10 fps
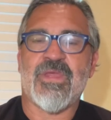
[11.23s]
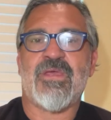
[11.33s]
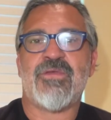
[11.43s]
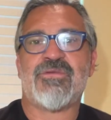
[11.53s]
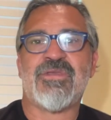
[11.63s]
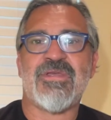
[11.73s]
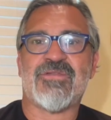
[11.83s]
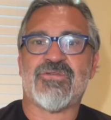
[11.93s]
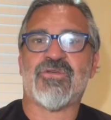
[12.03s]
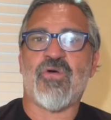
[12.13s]
You see it
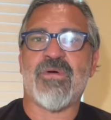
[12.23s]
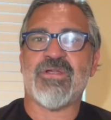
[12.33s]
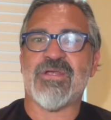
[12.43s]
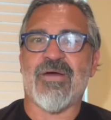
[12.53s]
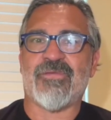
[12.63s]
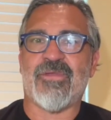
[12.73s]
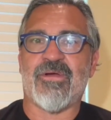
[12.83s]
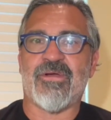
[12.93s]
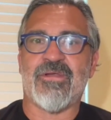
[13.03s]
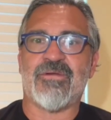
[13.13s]
so much out
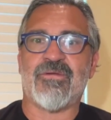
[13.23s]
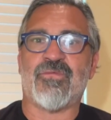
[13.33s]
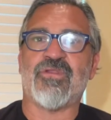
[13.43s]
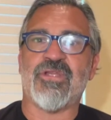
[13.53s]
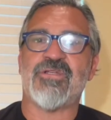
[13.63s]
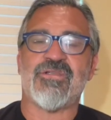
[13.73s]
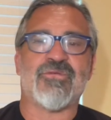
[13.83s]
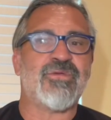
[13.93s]
there in religions.